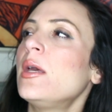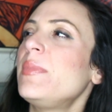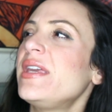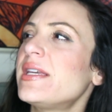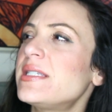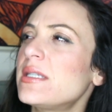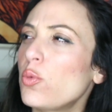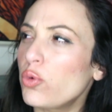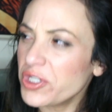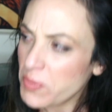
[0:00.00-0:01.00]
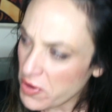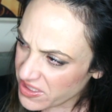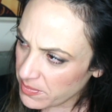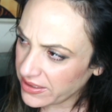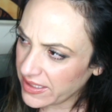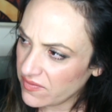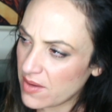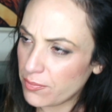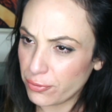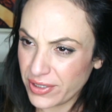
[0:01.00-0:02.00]
Because we're supposed to believe
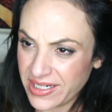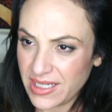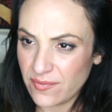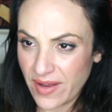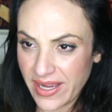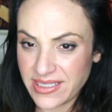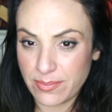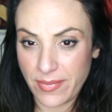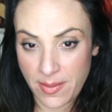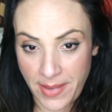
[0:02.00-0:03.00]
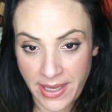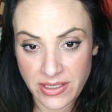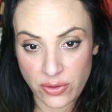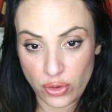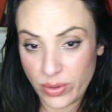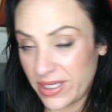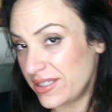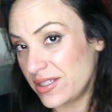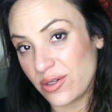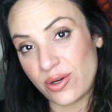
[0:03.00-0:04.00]
that Brittany invites Amanda, who
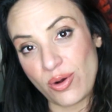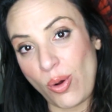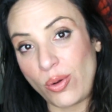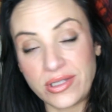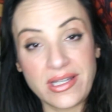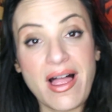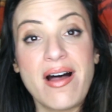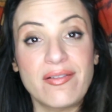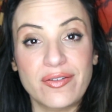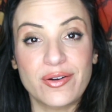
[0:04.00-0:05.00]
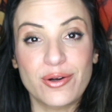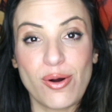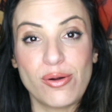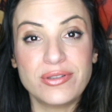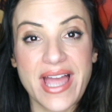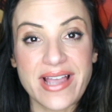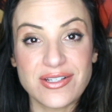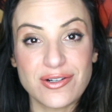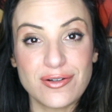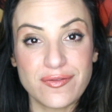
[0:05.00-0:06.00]
is her old love, her old
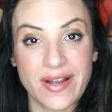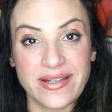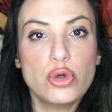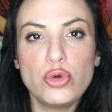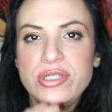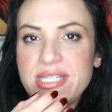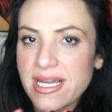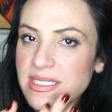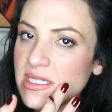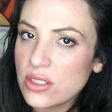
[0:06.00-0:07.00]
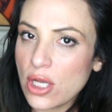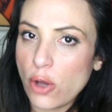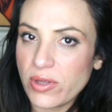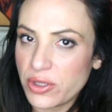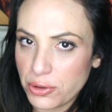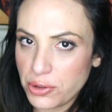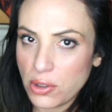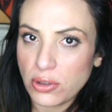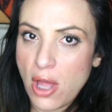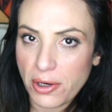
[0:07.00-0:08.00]
ex-girlfriend, who doesn't know that they're
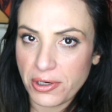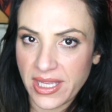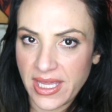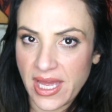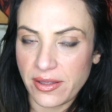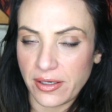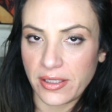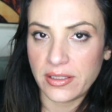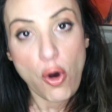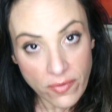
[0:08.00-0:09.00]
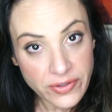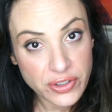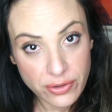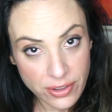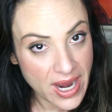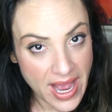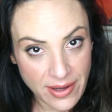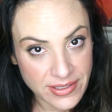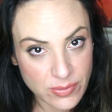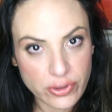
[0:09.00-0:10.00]
no longer together, over to her
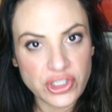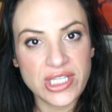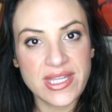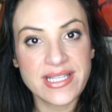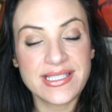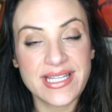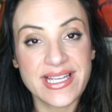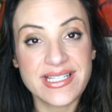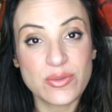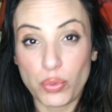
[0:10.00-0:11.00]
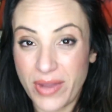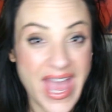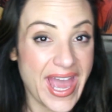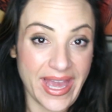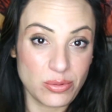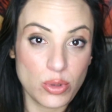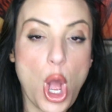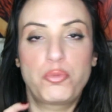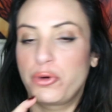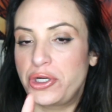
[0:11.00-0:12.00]
house where she then says, A,
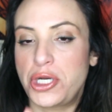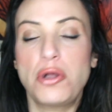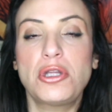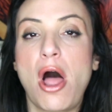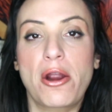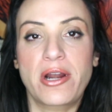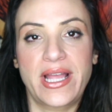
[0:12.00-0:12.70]
we're no longer